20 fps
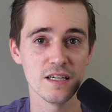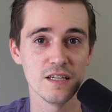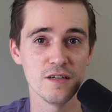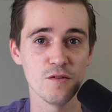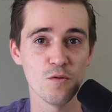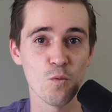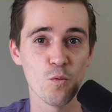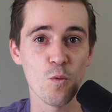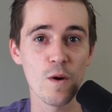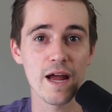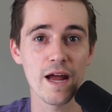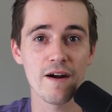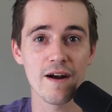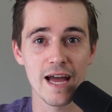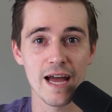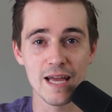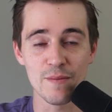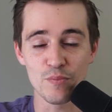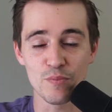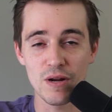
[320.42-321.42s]
Where
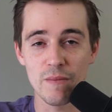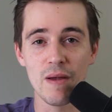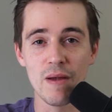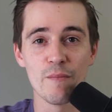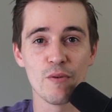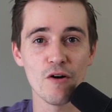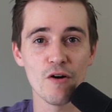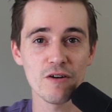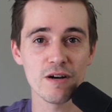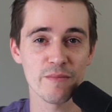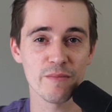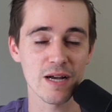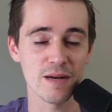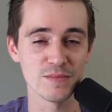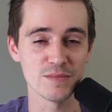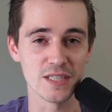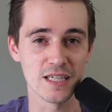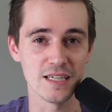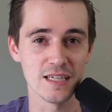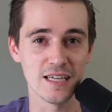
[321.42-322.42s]
a premium program
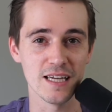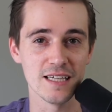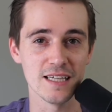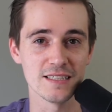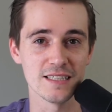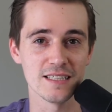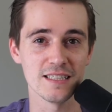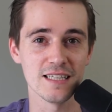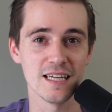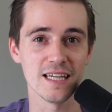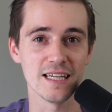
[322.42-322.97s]
comes in is it